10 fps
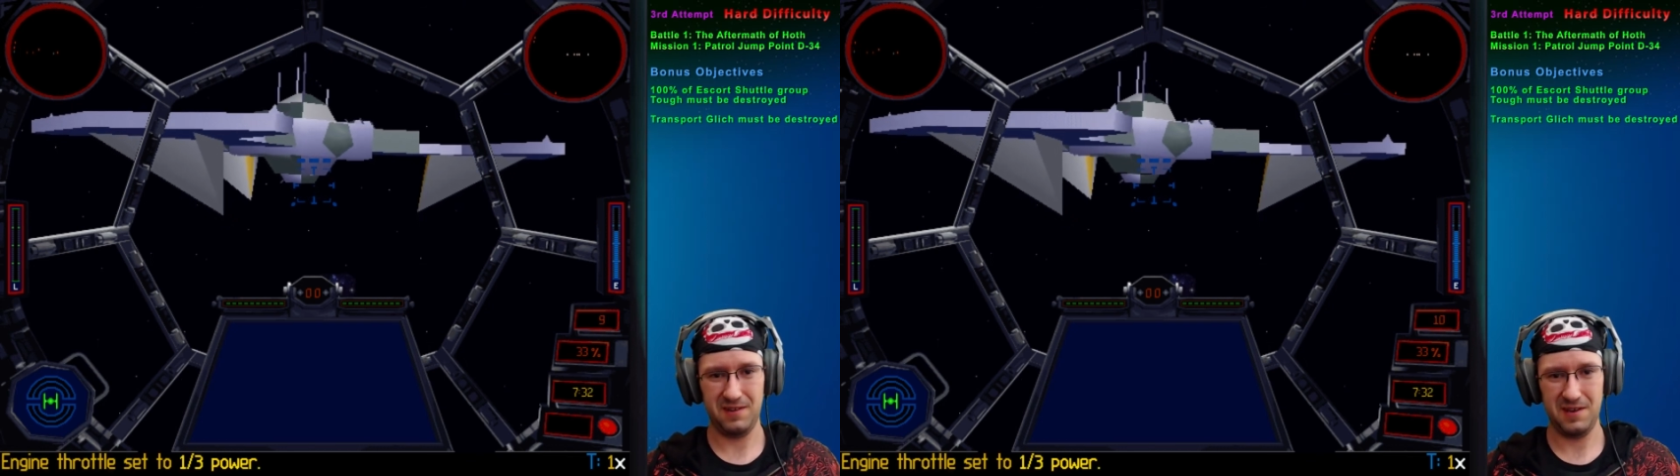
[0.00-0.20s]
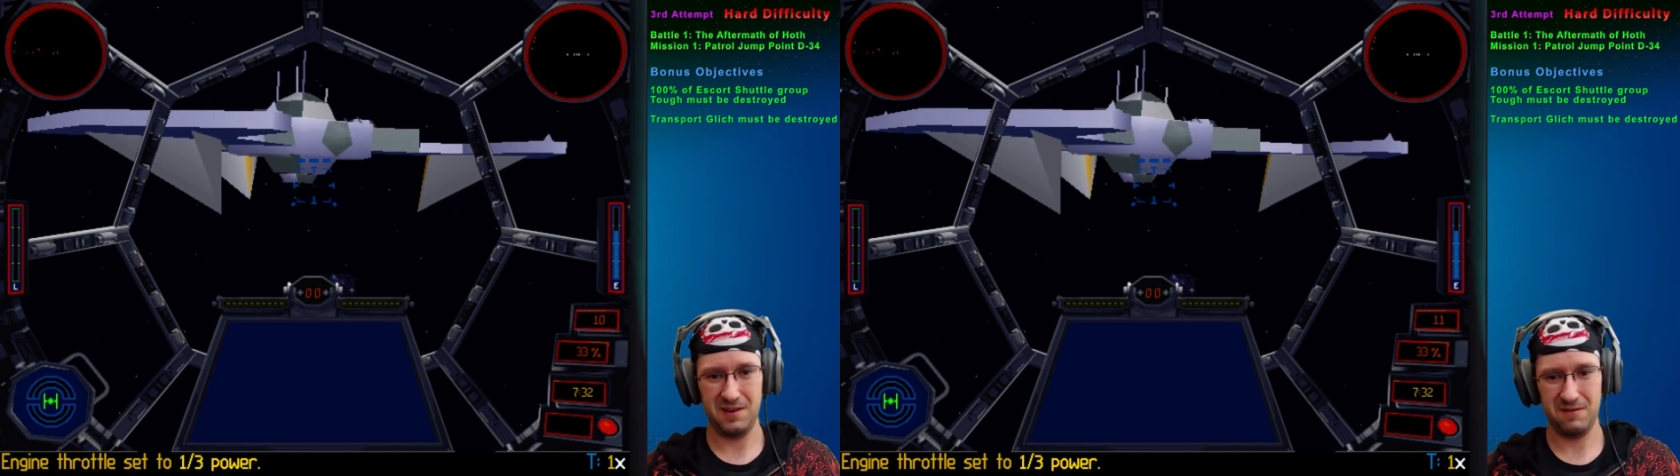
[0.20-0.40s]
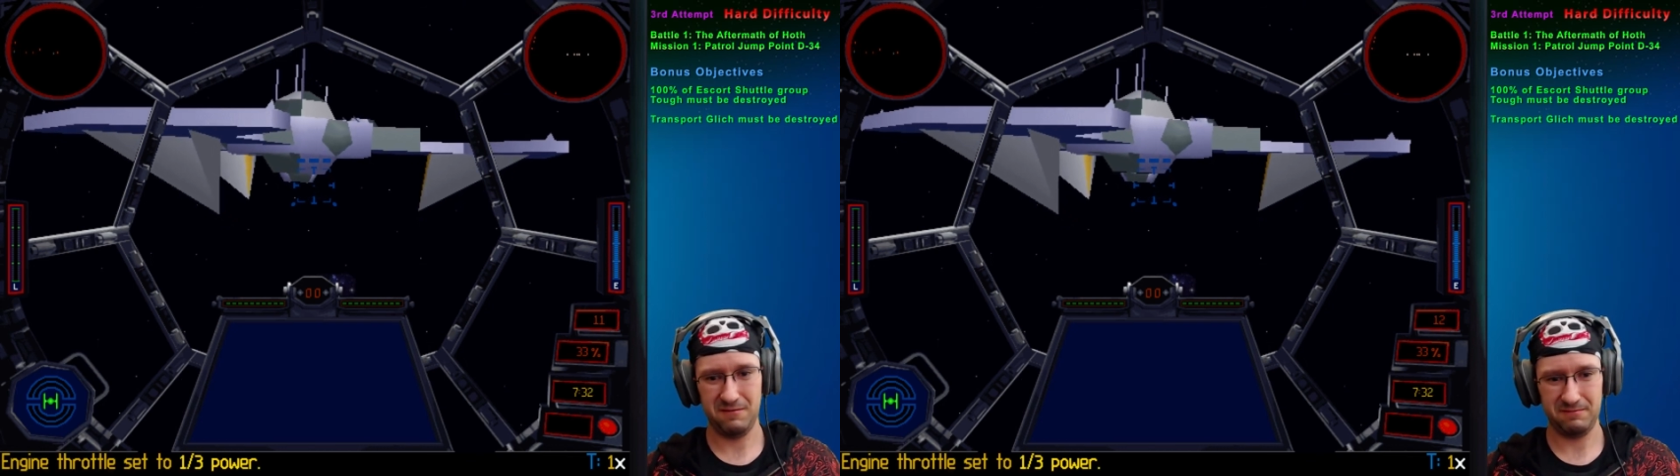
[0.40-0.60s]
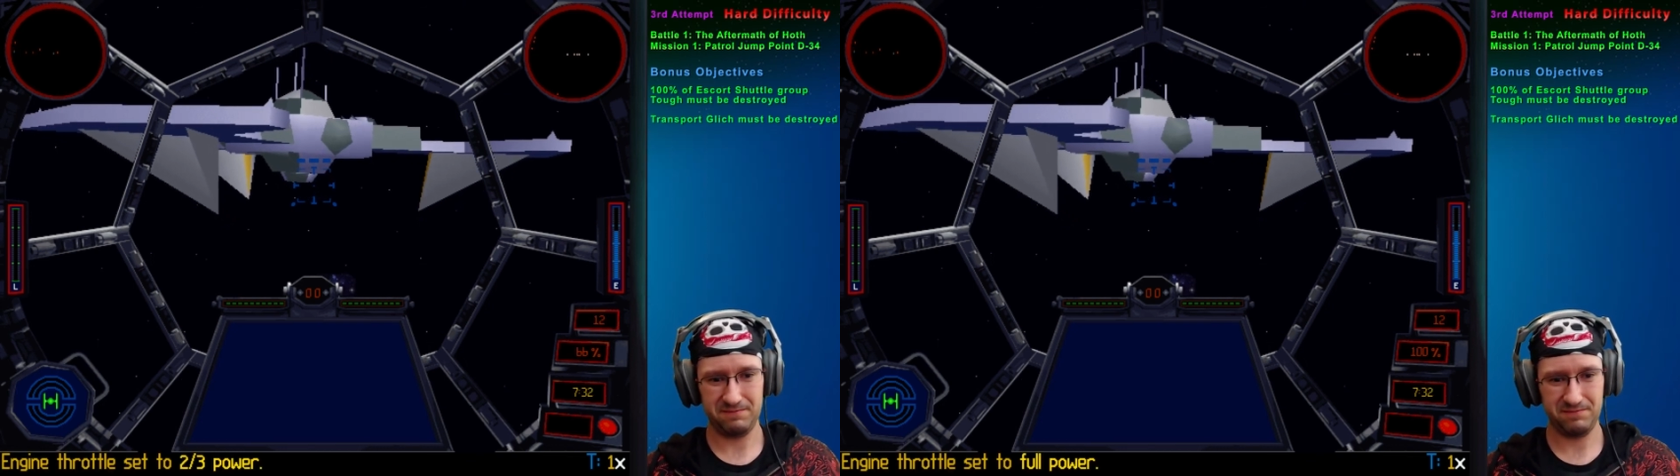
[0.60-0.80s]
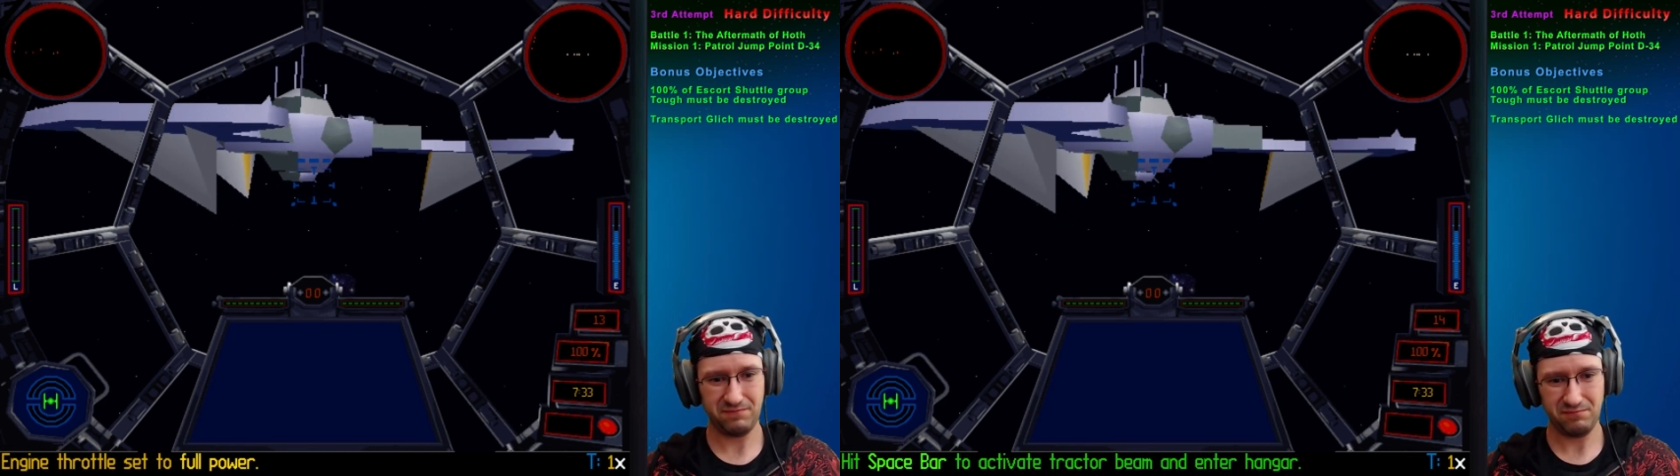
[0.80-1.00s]
now.
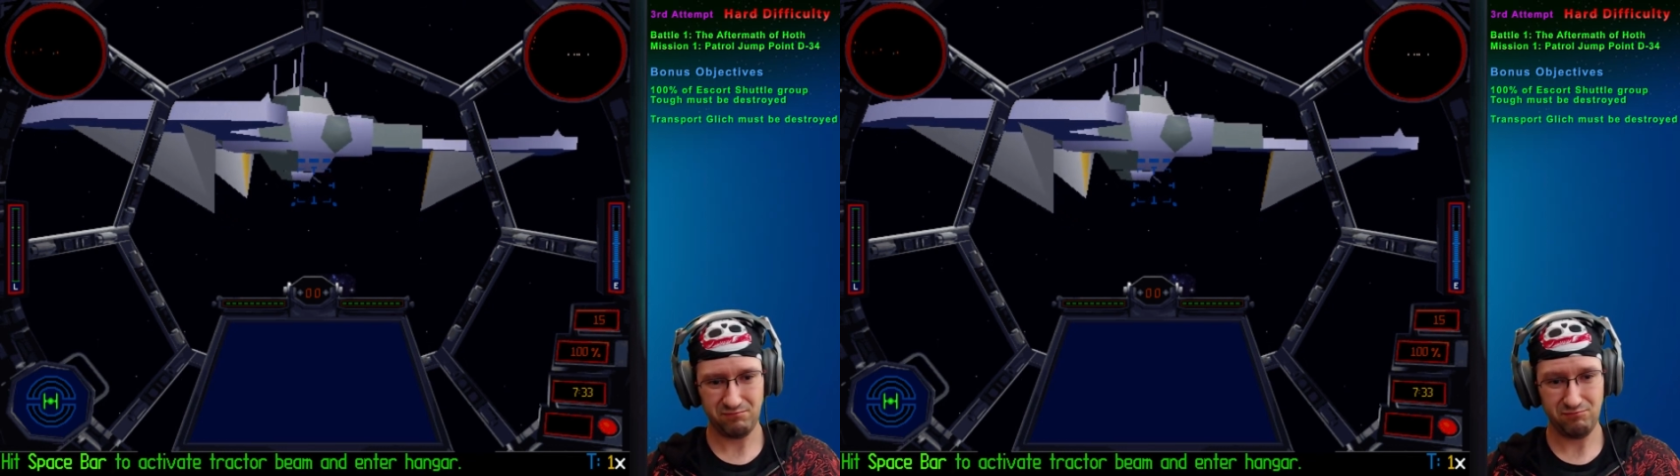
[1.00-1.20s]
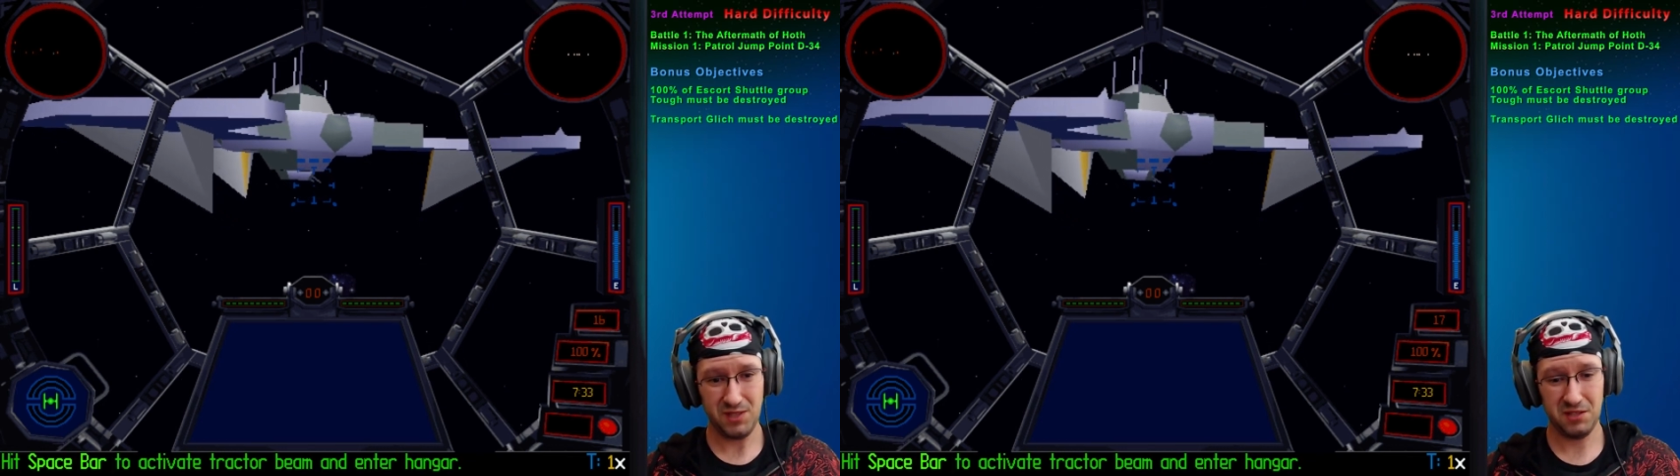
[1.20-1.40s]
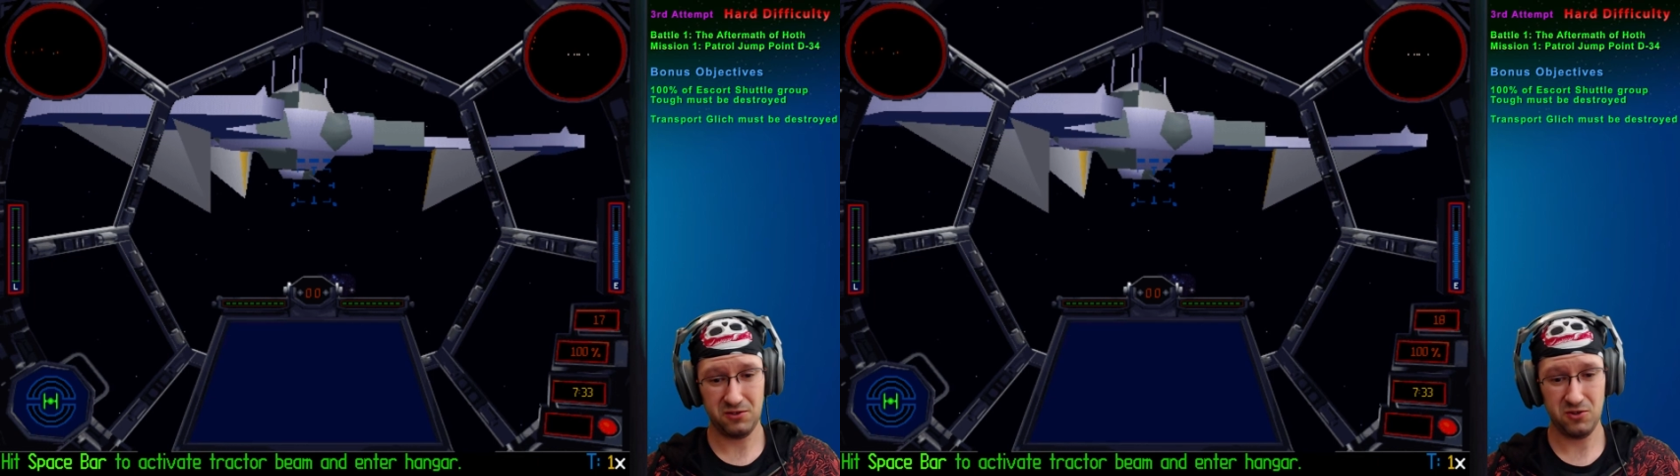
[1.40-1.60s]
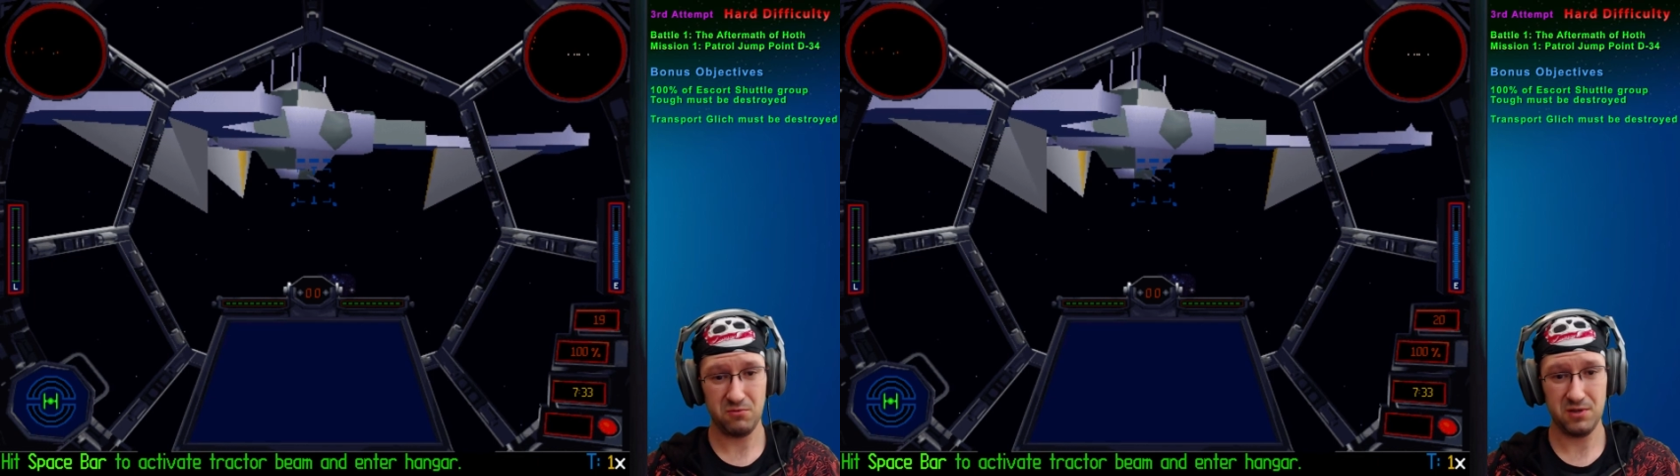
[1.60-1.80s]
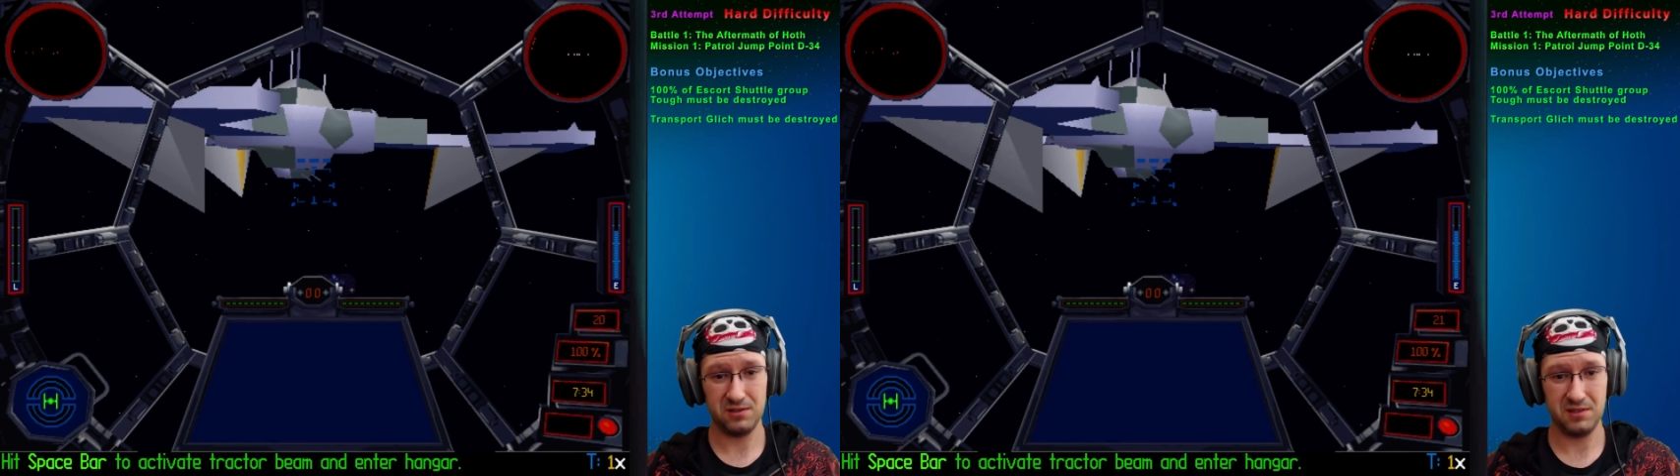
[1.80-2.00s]
Job
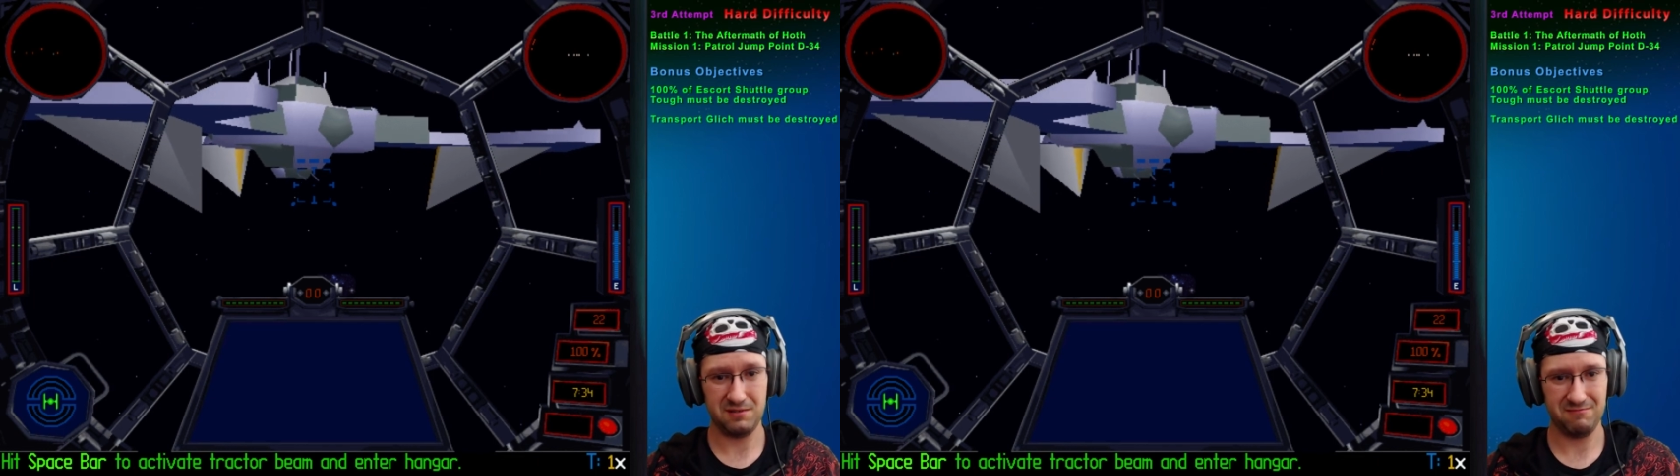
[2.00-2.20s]
well done.